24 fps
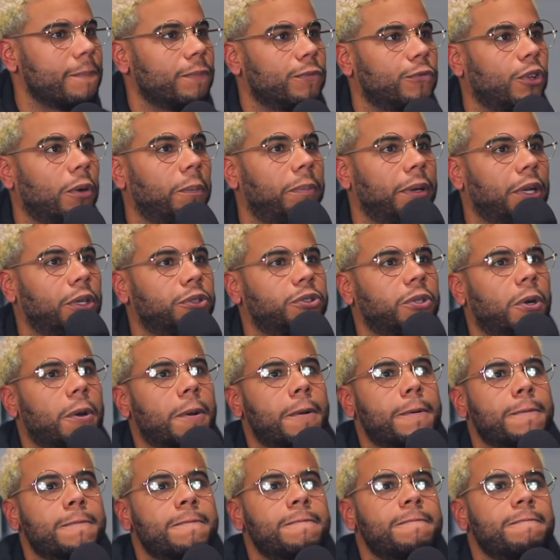Don't pillow talk.
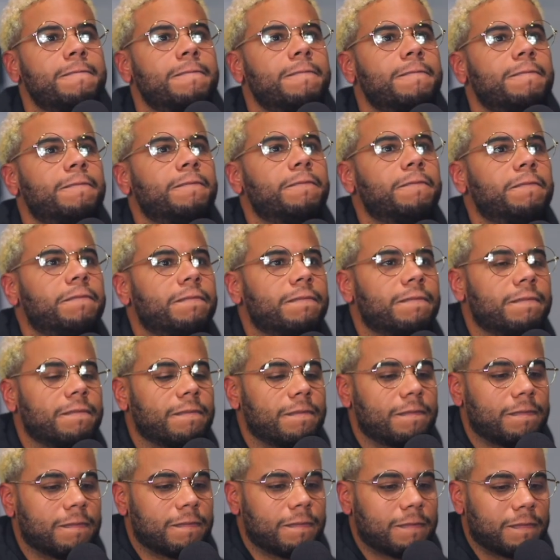No pillow talking. What's
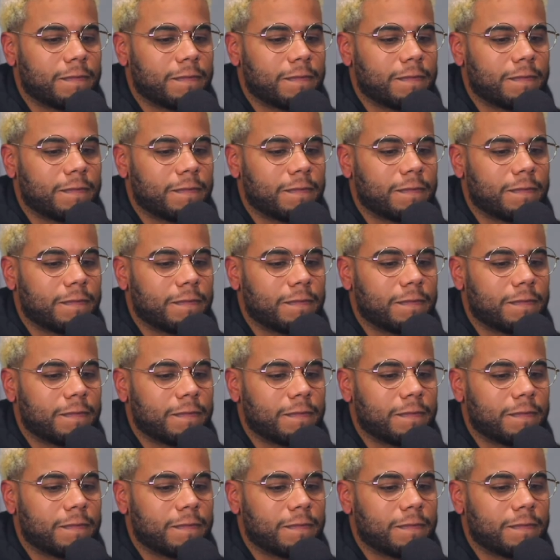good?